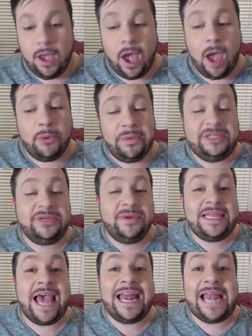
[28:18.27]
I will be
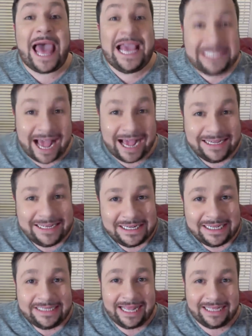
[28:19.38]
doing that later.
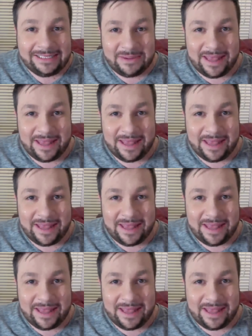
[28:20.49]
That's